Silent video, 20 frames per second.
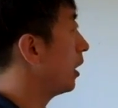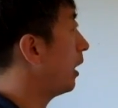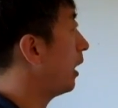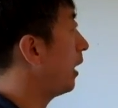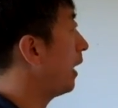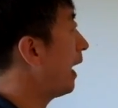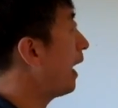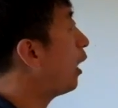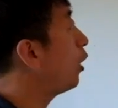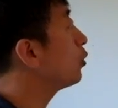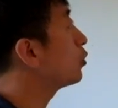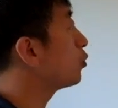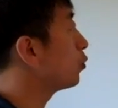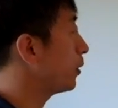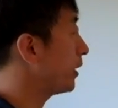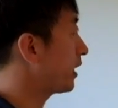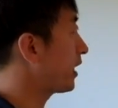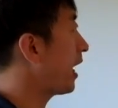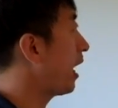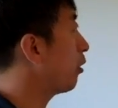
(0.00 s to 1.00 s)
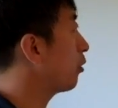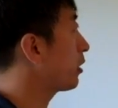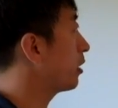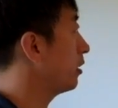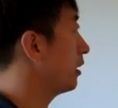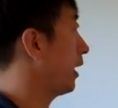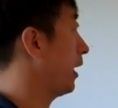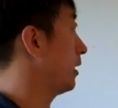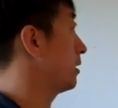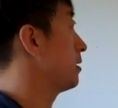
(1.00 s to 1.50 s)
how do we
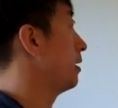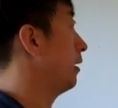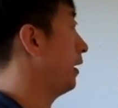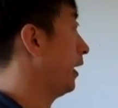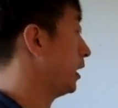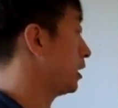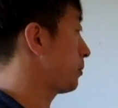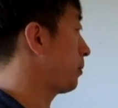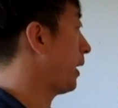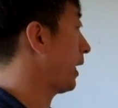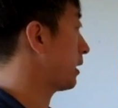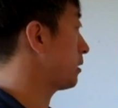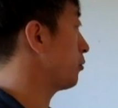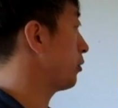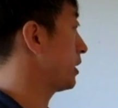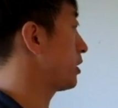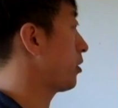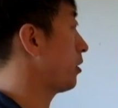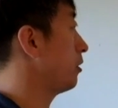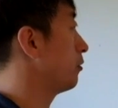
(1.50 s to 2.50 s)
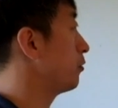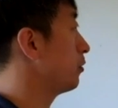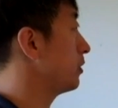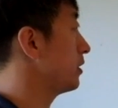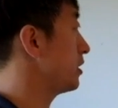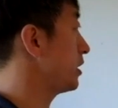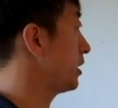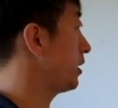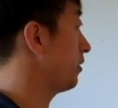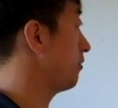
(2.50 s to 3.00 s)
calculate expected return for
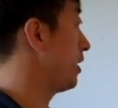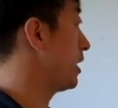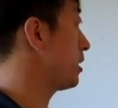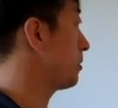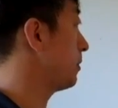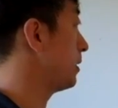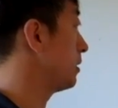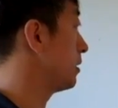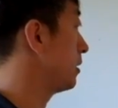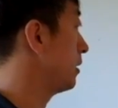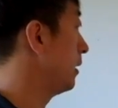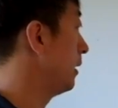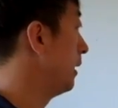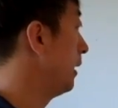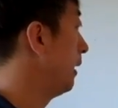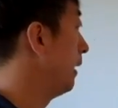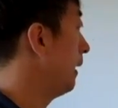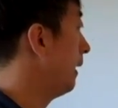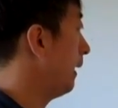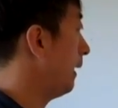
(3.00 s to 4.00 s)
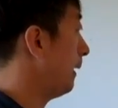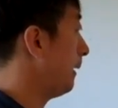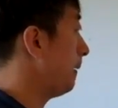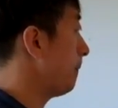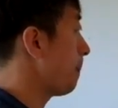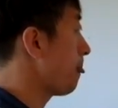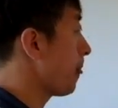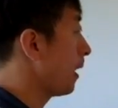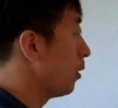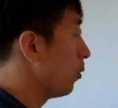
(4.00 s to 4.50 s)
this investment?
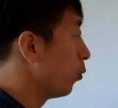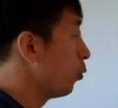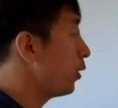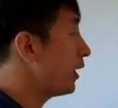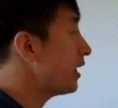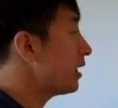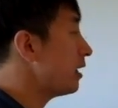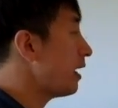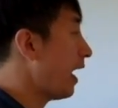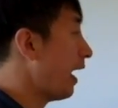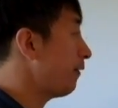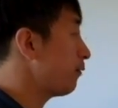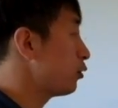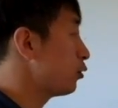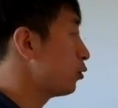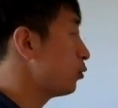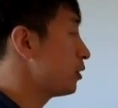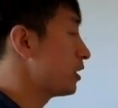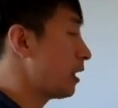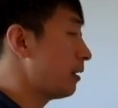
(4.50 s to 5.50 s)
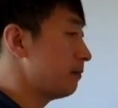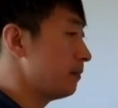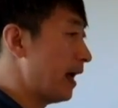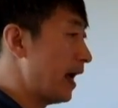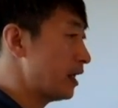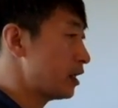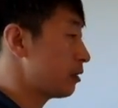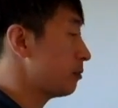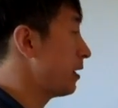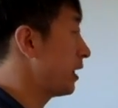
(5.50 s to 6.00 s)
We're gonna have to do some
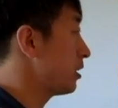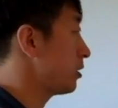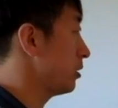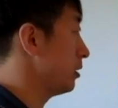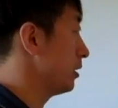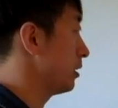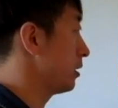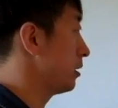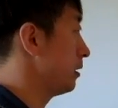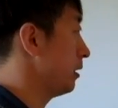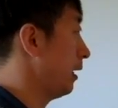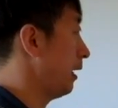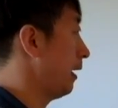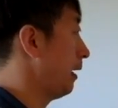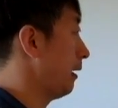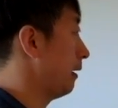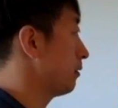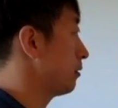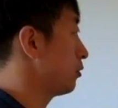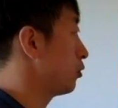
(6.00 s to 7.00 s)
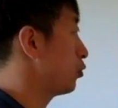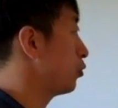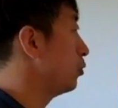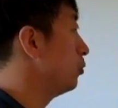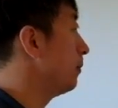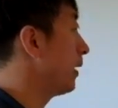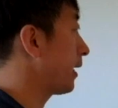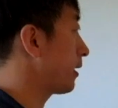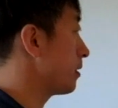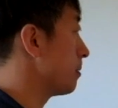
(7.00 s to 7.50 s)
estimations to
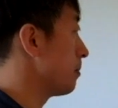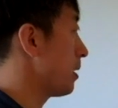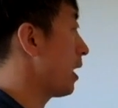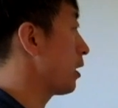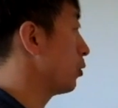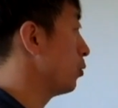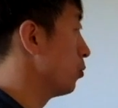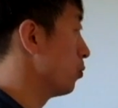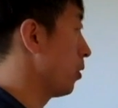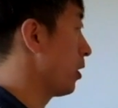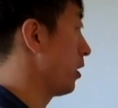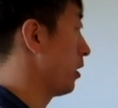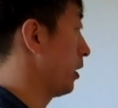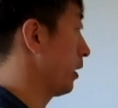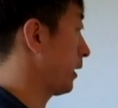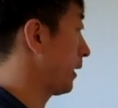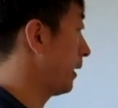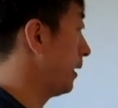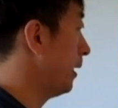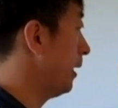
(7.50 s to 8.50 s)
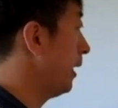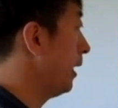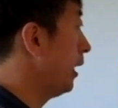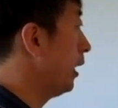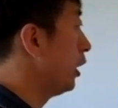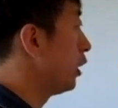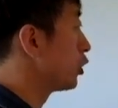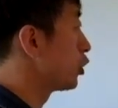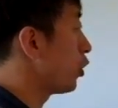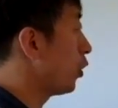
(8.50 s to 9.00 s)
make the model work.
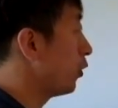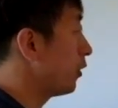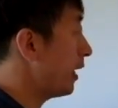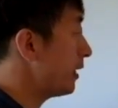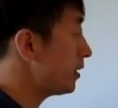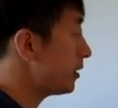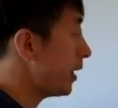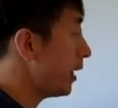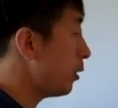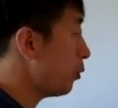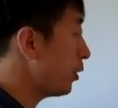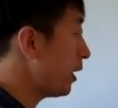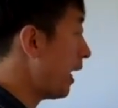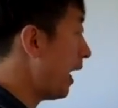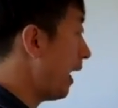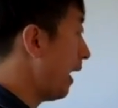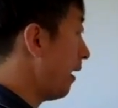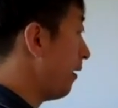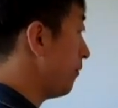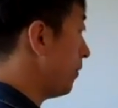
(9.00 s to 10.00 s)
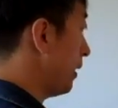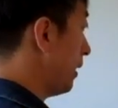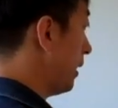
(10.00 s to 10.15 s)
So let's say we have